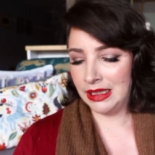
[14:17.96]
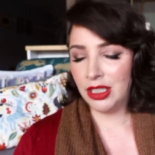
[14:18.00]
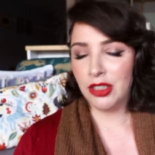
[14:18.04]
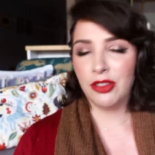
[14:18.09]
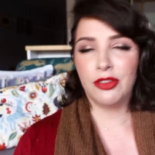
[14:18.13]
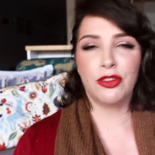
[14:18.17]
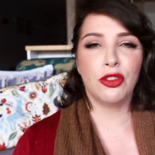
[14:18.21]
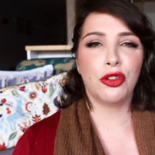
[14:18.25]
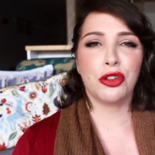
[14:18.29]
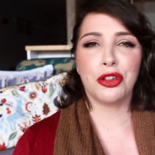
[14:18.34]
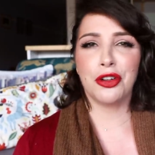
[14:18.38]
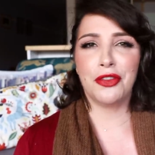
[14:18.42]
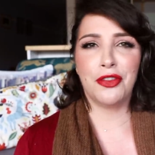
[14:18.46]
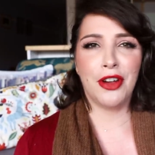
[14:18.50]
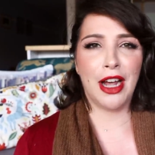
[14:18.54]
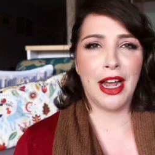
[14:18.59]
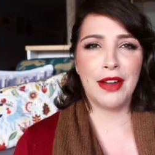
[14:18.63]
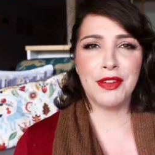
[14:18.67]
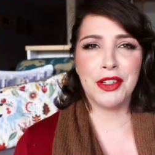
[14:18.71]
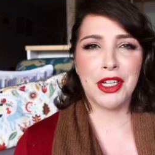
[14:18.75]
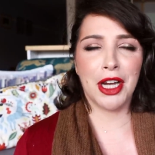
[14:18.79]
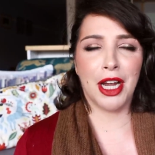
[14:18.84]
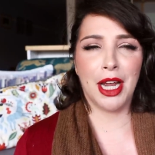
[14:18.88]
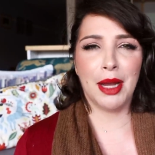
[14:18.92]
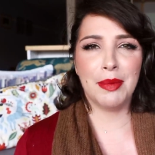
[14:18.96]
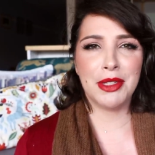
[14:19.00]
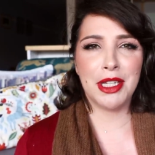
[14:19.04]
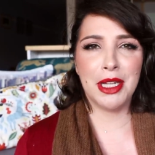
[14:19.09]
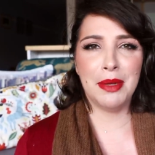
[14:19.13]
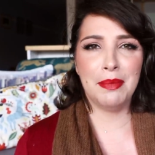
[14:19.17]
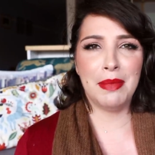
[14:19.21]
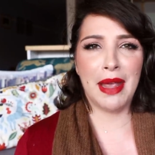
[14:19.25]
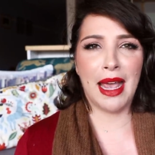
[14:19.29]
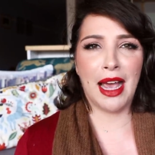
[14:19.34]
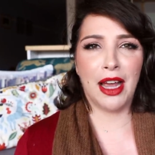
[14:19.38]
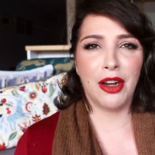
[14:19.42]
4 or 5 times
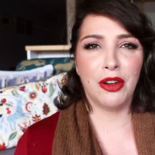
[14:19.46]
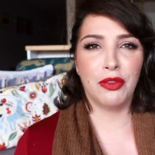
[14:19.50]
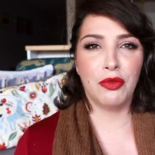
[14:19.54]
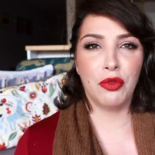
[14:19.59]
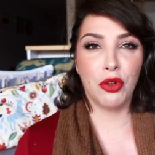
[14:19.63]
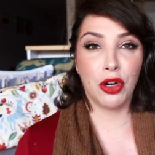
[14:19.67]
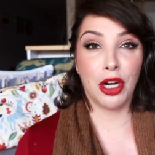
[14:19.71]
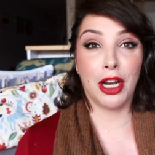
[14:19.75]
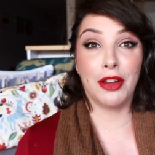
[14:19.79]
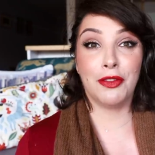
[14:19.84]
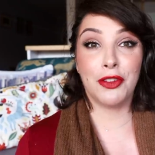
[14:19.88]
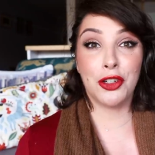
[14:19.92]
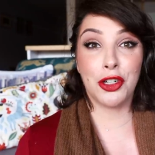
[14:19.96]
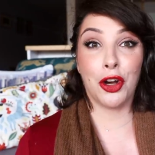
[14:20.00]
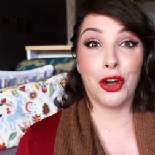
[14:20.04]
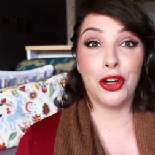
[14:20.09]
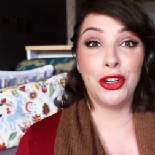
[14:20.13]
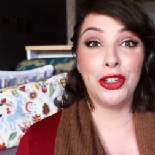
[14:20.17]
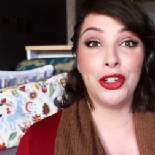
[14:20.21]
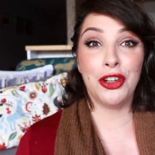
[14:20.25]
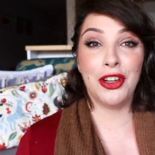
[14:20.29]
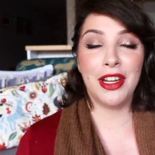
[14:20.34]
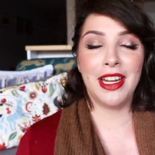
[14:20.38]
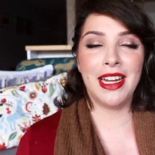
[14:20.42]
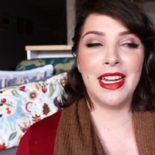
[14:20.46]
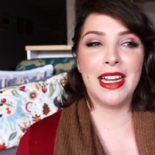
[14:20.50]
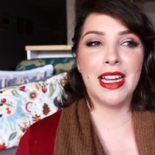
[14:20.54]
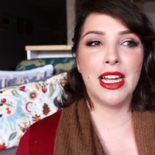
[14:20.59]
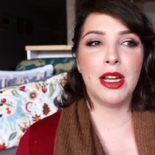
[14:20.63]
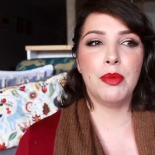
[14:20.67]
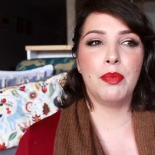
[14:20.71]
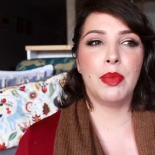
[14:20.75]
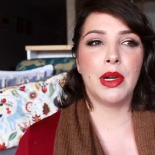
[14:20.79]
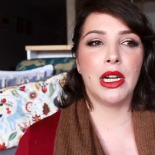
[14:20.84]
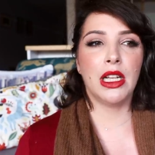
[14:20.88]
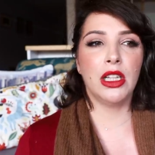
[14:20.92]
the amount of what I've shown you
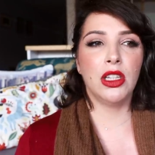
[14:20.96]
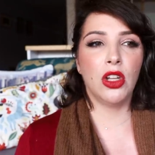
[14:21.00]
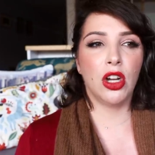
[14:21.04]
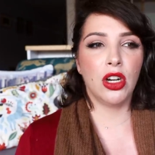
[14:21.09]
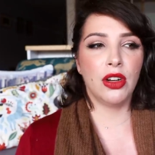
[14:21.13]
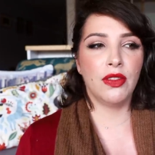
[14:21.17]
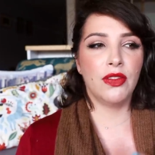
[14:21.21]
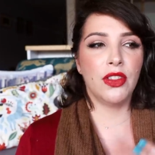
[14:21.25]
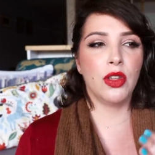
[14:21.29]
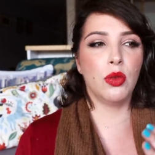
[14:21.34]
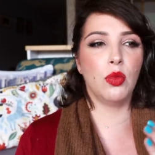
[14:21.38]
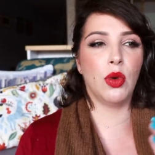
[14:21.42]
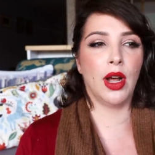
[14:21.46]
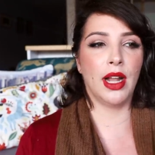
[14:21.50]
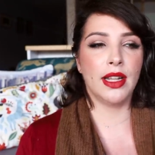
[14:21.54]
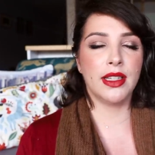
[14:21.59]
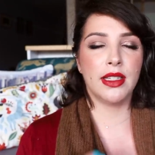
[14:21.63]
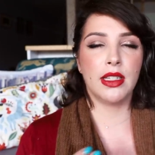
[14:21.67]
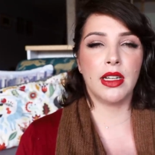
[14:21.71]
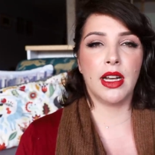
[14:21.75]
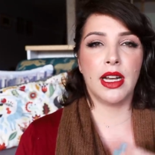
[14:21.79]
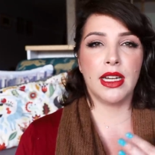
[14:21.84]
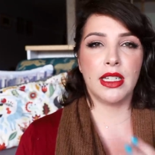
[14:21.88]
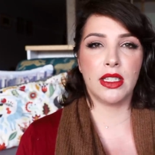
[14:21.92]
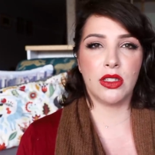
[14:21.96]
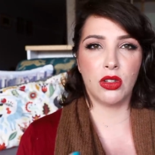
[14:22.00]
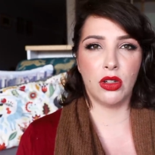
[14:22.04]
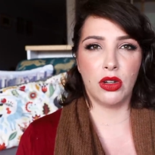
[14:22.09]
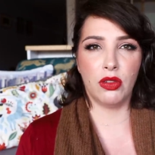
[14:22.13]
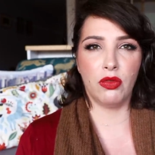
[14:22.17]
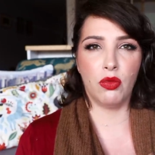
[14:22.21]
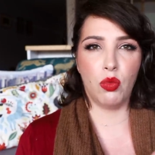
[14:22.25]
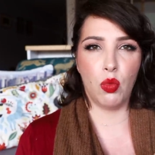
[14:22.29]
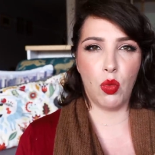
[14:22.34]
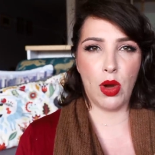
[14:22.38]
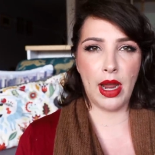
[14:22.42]
here, but a lot of the ones that I
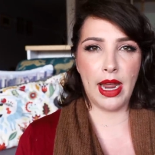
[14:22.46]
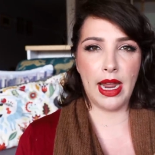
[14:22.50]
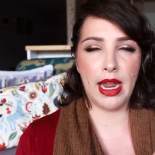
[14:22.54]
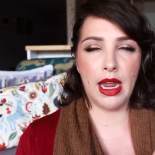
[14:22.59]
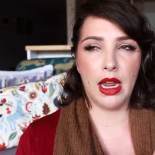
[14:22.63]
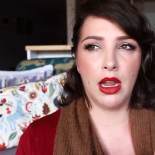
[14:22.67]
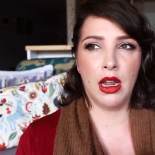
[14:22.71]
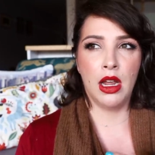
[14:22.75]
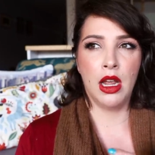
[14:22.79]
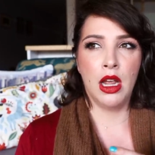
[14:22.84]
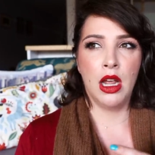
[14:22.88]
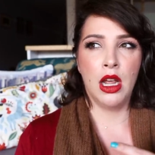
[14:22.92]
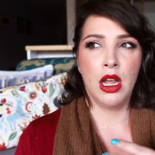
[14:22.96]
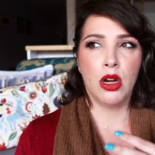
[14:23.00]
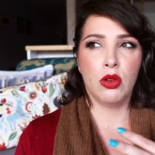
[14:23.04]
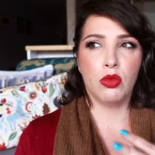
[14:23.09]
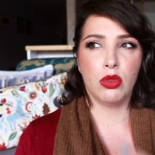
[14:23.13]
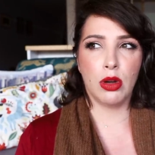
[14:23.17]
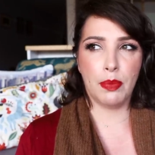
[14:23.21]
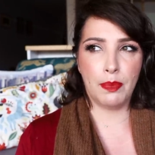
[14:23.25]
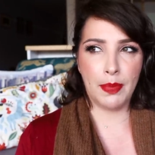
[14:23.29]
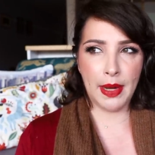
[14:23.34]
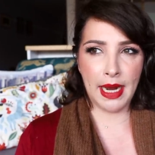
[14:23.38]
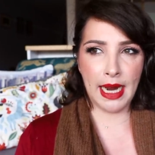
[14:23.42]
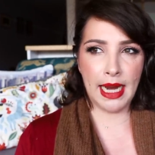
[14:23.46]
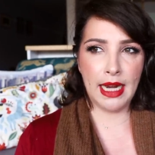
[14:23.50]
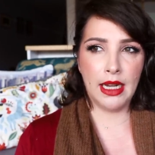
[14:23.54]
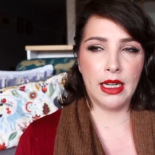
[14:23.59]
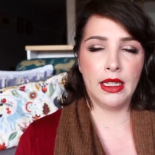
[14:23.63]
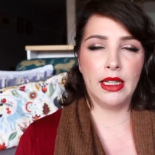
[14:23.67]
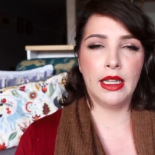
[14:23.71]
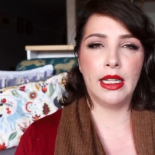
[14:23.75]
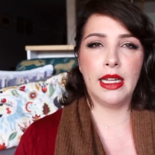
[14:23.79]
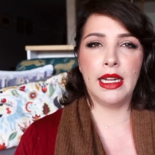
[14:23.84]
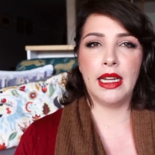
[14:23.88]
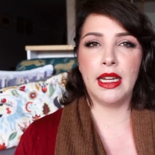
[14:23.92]
sort of wear
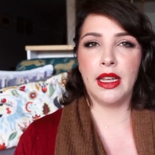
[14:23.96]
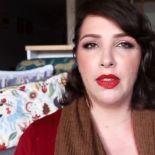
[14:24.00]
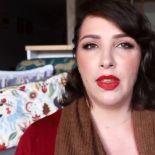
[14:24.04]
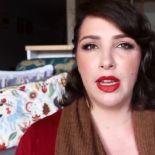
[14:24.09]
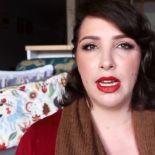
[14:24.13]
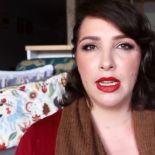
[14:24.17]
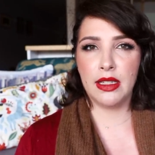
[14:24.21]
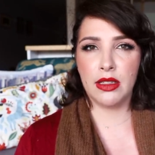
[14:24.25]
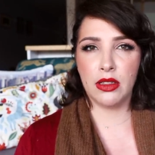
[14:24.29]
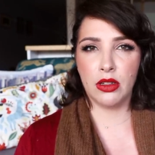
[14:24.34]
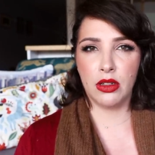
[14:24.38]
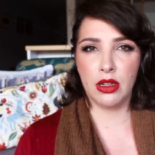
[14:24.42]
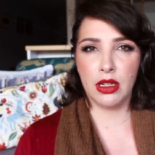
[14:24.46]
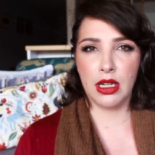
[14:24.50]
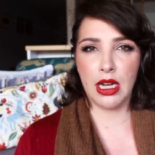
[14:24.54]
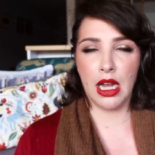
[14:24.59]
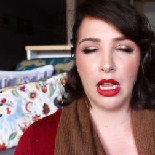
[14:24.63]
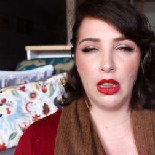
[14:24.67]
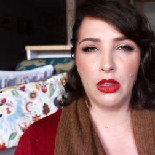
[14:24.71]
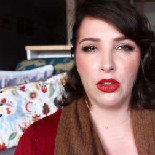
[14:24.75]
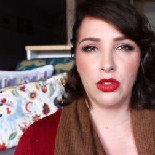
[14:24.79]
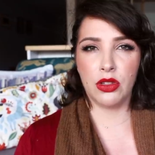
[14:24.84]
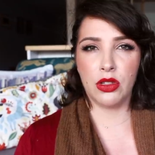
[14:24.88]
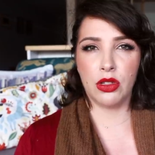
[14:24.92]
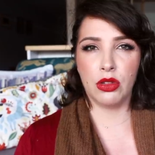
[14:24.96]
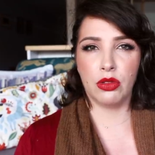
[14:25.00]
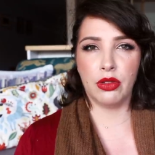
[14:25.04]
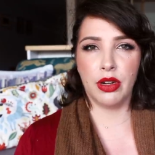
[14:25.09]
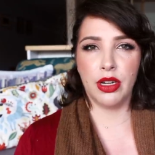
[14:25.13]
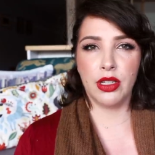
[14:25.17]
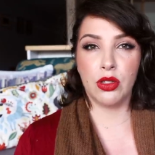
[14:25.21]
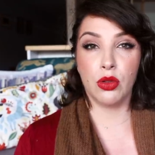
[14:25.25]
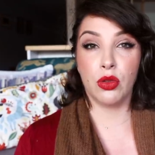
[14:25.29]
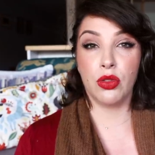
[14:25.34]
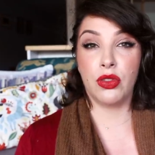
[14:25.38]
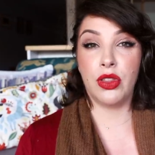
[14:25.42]
repeatedly are these sort of color
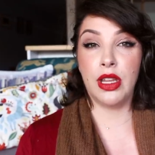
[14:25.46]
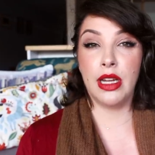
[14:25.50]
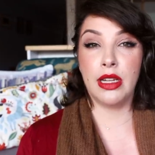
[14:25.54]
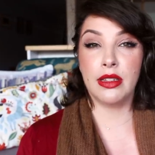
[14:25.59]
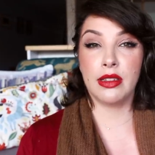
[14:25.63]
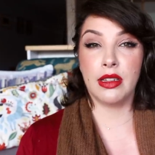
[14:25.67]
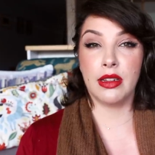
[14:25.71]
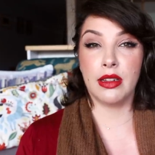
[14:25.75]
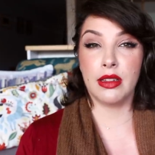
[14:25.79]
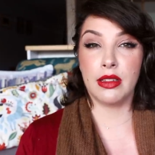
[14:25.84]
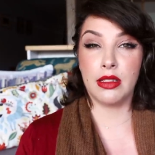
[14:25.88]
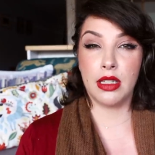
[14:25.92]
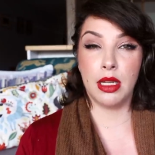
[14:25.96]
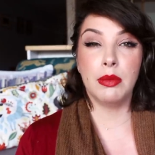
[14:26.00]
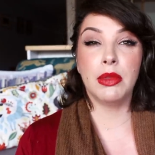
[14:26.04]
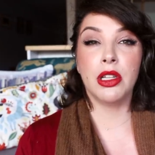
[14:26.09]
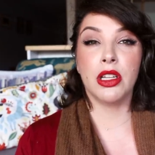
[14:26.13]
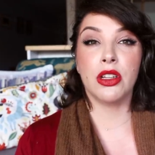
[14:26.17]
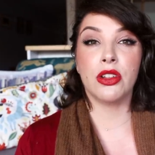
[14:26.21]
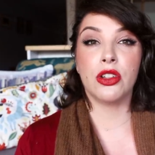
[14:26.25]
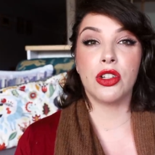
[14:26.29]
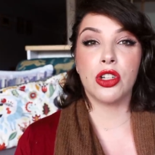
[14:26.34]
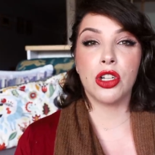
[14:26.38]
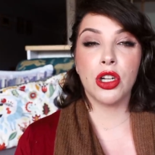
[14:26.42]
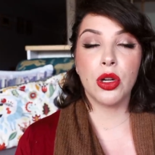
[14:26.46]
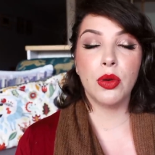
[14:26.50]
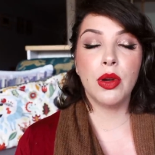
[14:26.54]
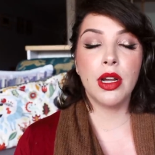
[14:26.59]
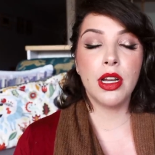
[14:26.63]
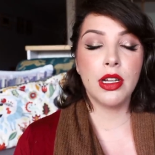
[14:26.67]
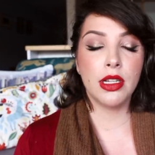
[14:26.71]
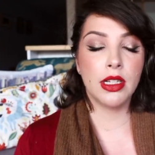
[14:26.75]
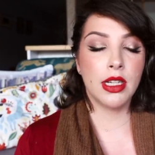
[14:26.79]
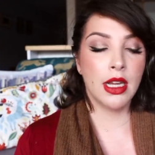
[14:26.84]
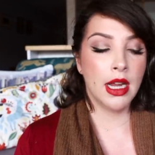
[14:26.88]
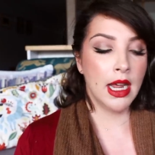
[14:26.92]
stories or things that are similar to
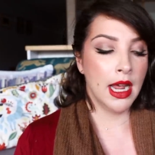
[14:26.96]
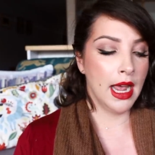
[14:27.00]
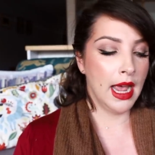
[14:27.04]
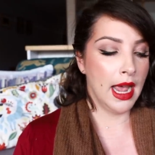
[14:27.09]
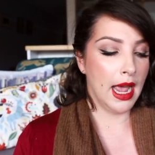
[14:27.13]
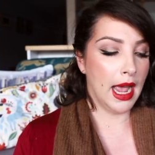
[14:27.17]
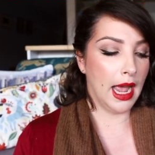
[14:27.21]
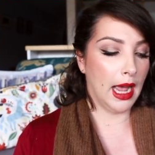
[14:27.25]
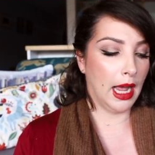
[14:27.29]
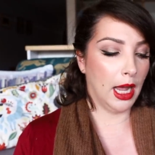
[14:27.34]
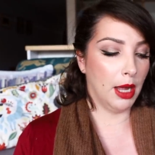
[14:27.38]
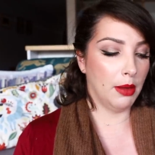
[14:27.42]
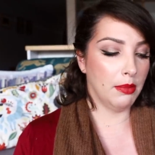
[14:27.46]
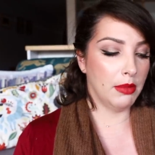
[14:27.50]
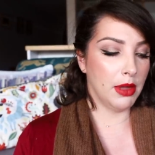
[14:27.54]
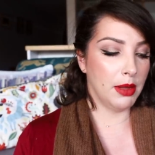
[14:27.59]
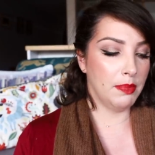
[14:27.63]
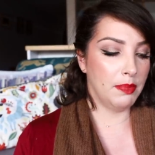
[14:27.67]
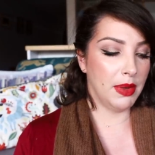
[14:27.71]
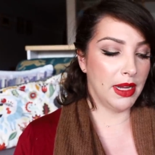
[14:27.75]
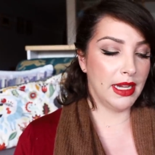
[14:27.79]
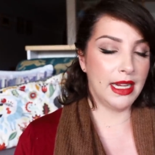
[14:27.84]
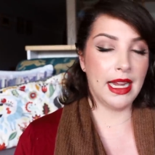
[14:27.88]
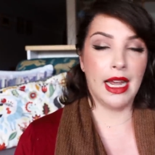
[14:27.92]
it. But